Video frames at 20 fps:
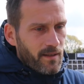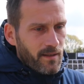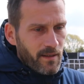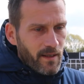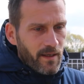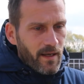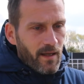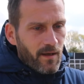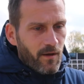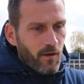
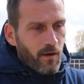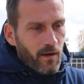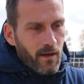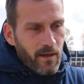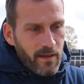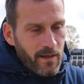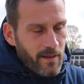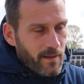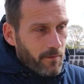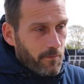Yeah, look,
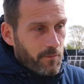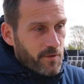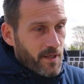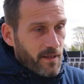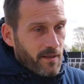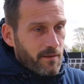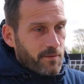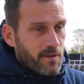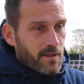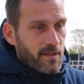it was
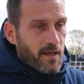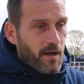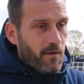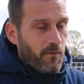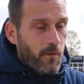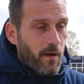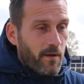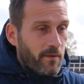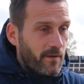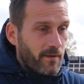a
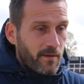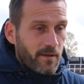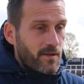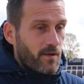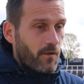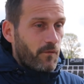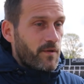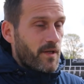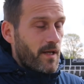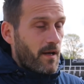tough one,
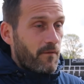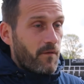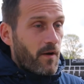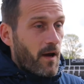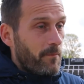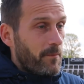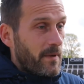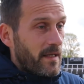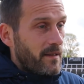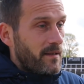because obviously I've
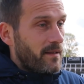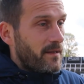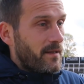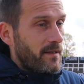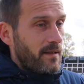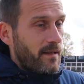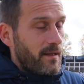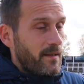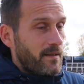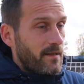come in
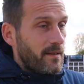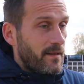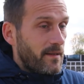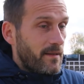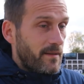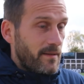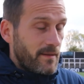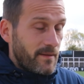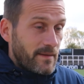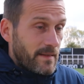
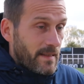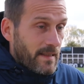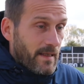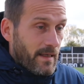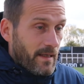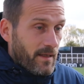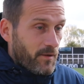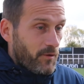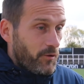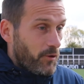and
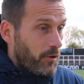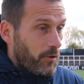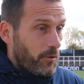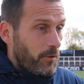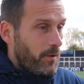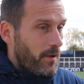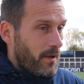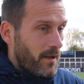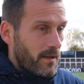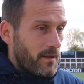
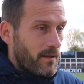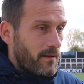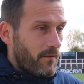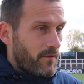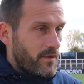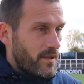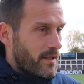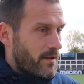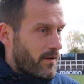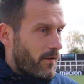knew,
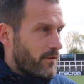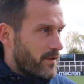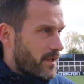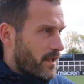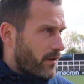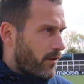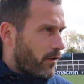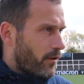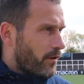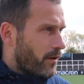obviously
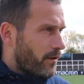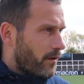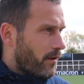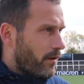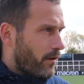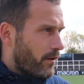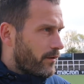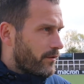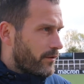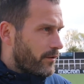not a
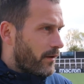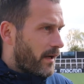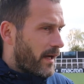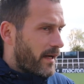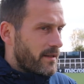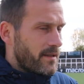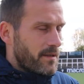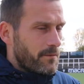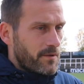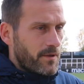lot of new
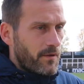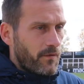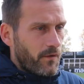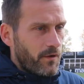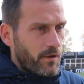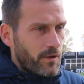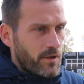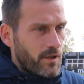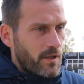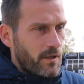lads. It was the
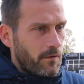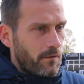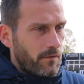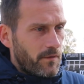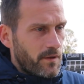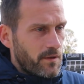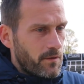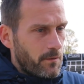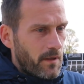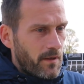first year
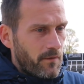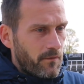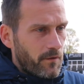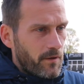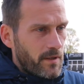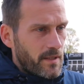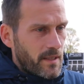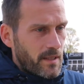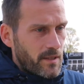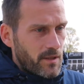of the
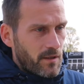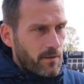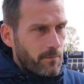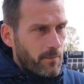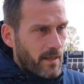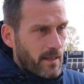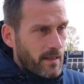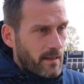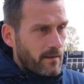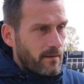23s actually
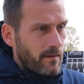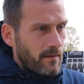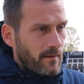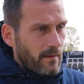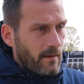being